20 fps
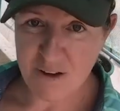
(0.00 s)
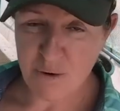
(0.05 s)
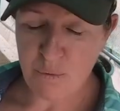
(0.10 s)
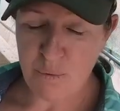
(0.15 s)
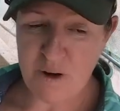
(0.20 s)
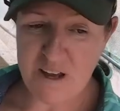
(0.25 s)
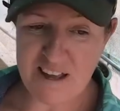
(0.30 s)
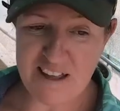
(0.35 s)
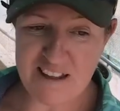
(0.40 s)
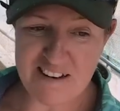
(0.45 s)

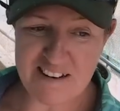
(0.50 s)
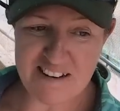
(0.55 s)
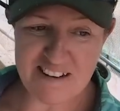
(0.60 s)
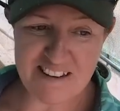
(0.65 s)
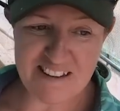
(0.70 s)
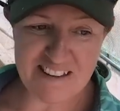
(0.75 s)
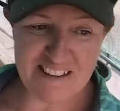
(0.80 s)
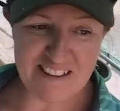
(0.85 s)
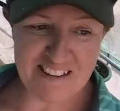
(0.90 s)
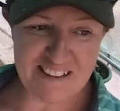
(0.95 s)
when
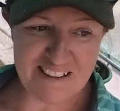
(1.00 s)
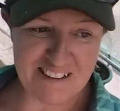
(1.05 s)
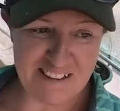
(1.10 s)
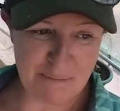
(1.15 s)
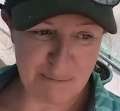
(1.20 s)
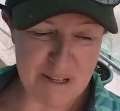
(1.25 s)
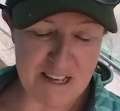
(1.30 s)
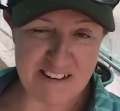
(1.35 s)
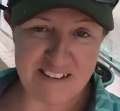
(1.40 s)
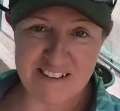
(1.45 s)

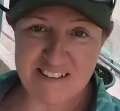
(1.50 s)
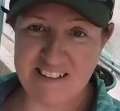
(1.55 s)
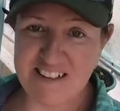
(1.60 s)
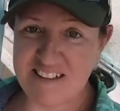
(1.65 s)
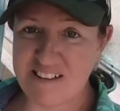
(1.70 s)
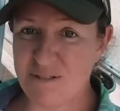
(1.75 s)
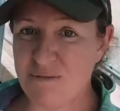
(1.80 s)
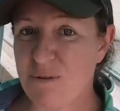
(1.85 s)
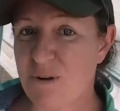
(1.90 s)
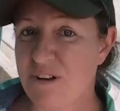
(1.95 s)
planting
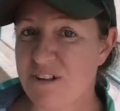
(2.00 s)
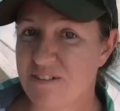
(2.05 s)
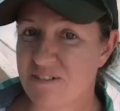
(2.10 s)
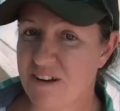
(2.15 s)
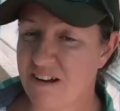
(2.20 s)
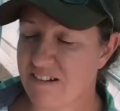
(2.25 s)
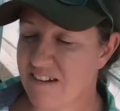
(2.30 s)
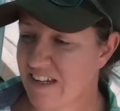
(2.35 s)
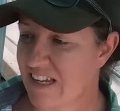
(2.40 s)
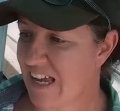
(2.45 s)
season rolls
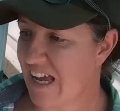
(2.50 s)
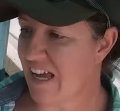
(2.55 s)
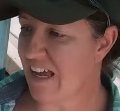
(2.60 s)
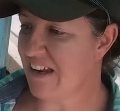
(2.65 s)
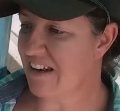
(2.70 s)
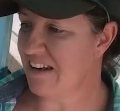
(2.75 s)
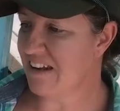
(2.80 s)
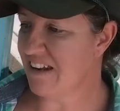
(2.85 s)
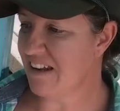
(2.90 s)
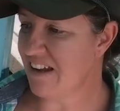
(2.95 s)
around
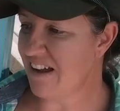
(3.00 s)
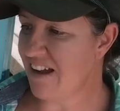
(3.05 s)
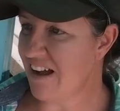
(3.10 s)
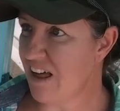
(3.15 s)
again,